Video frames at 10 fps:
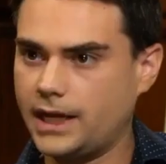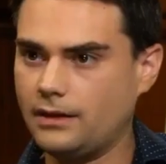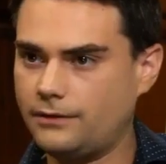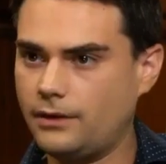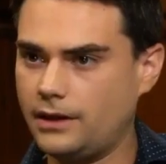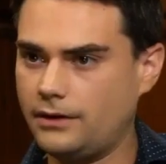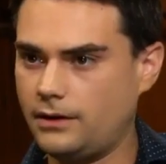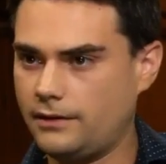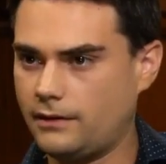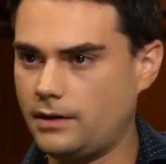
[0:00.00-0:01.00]
California,
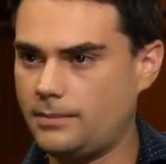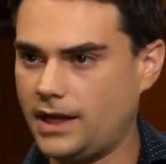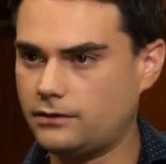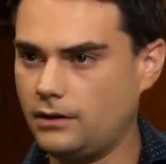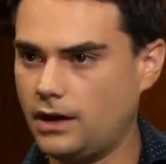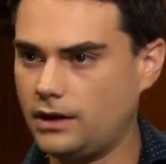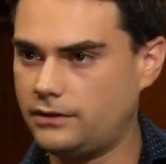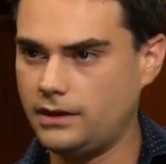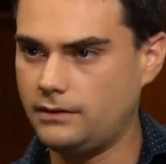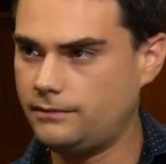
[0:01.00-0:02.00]
they've already passed
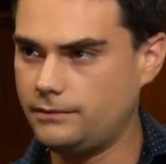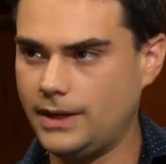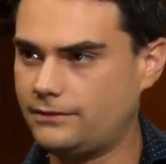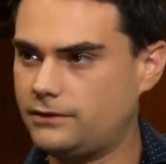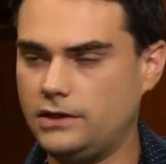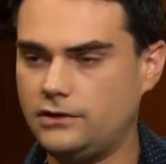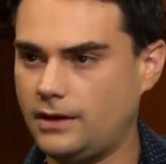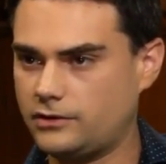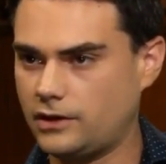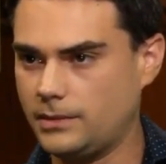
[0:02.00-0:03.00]
laws that you have to teach
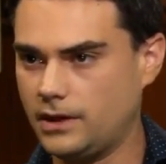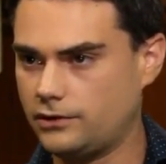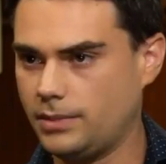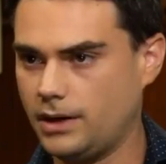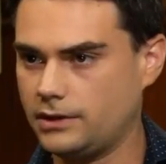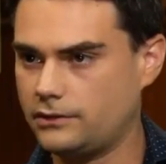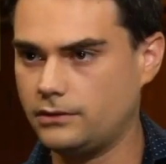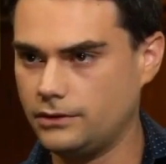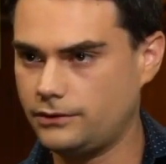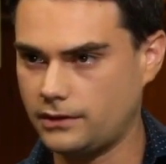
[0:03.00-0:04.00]
same-sex marriage in public
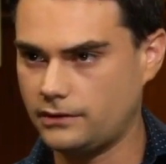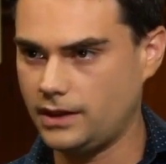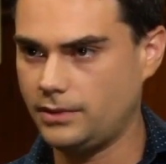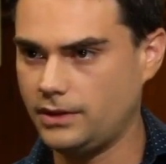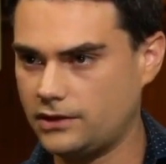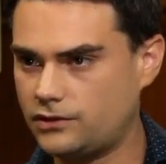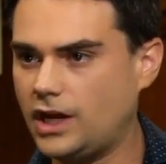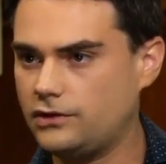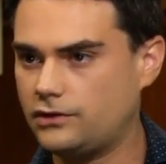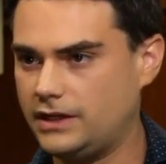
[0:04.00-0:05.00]
schools, for example. Like, it
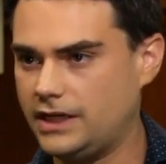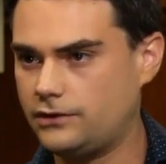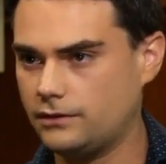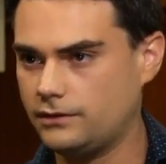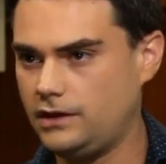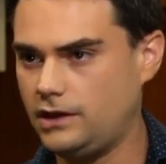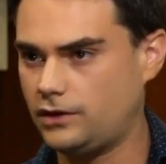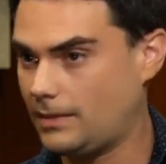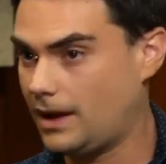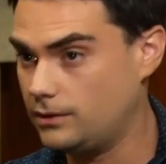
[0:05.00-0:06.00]
changes the nature of the
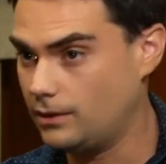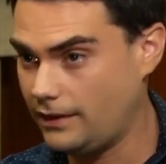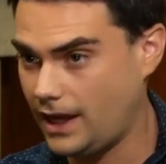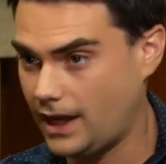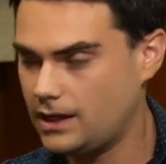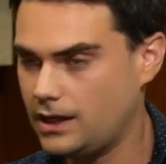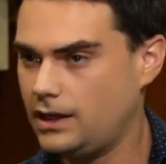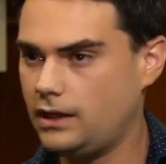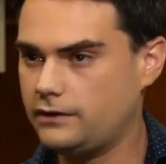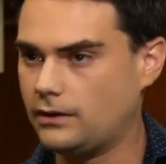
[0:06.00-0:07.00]
teaching. My view on that
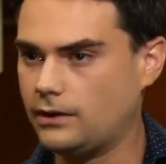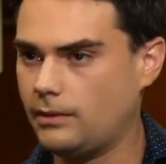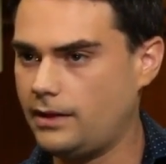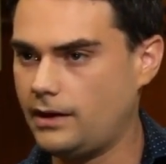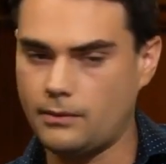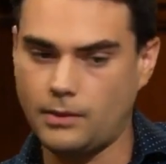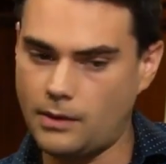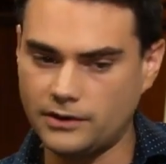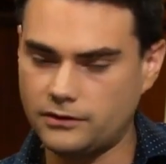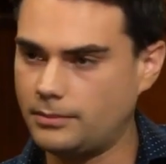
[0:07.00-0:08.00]
is I don't know why
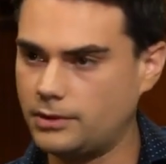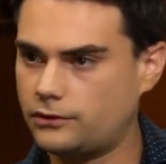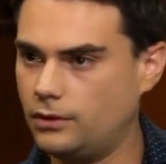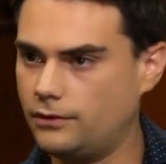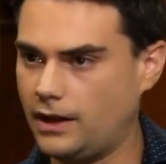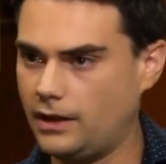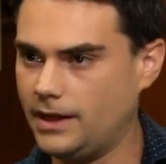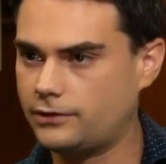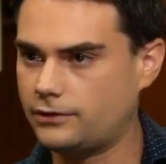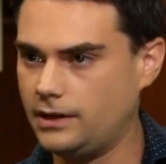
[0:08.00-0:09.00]
I went to public school for
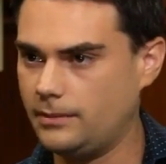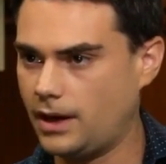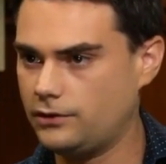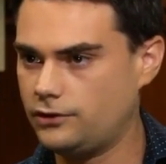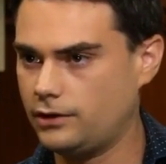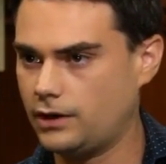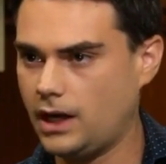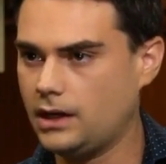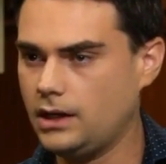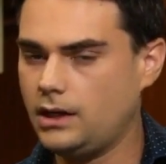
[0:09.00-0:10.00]
elementary and part of junior
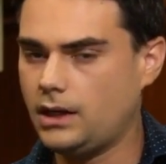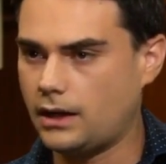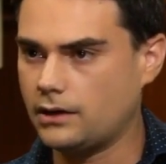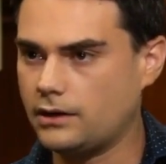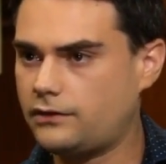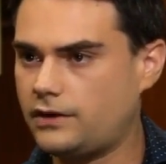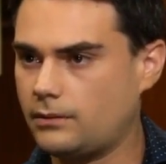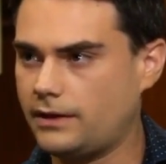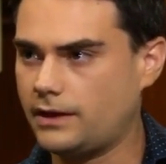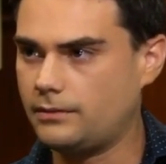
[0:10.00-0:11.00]
high. I don't
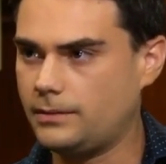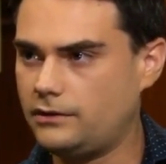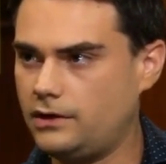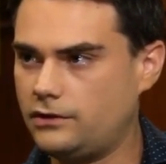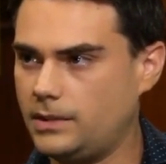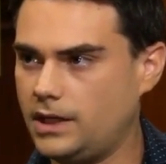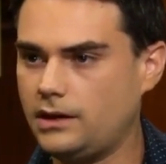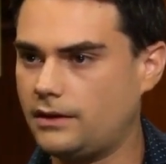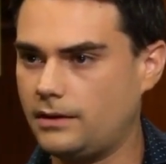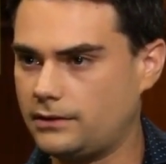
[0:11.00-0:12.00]
understand why the government is teaching me
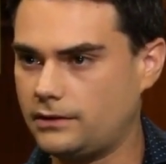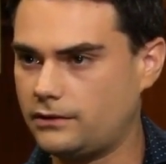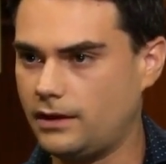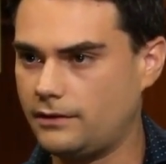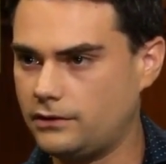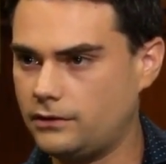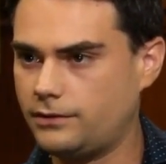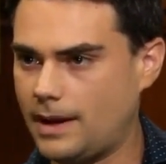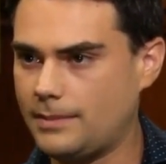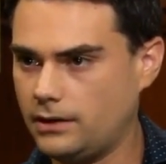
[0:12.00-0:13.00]
anything about this stuff. This
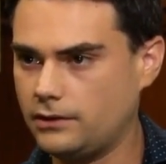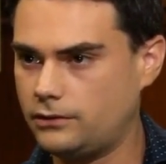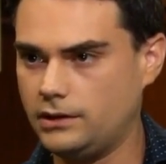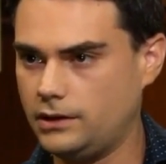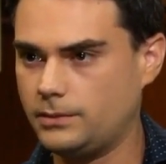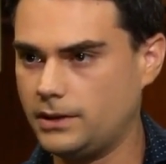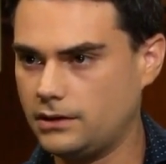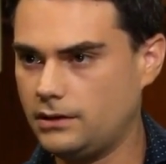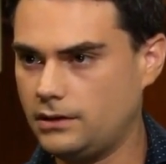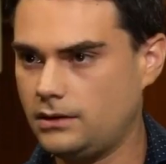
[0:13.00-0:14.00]
is for my parents to teach
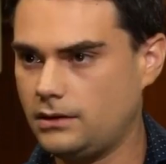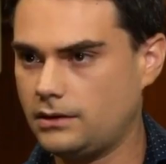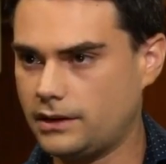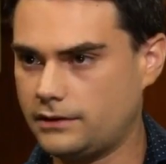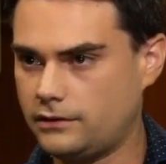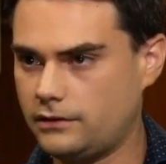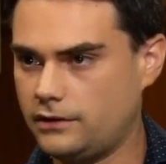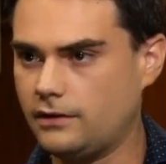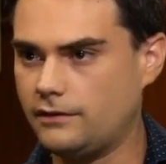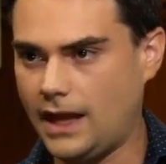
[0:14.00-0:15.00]
me. Like, this
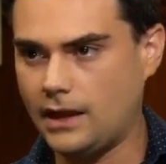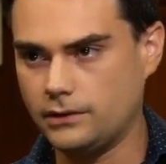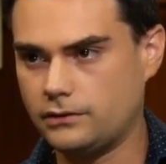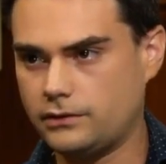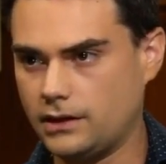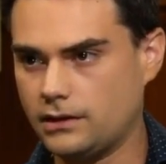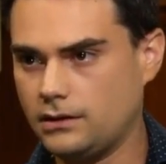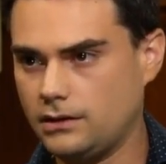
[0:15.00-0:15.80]
is a values thing.